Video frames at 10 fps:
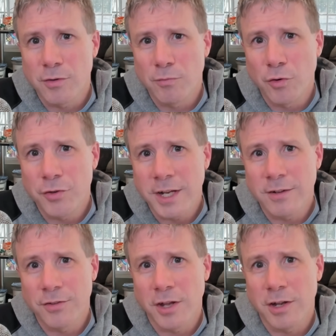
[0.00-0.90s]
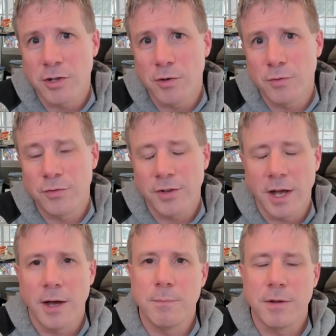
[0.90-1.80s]
routines that are used
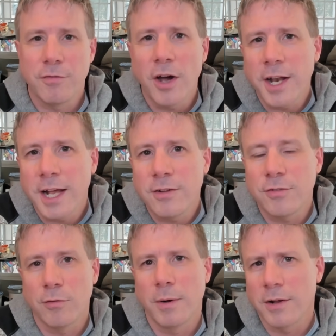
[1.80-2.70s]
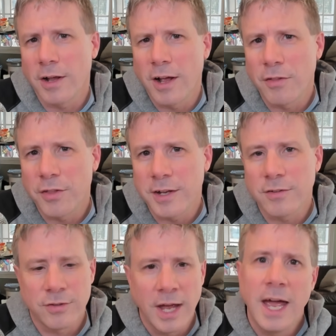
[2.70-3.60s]
in finance or among other things,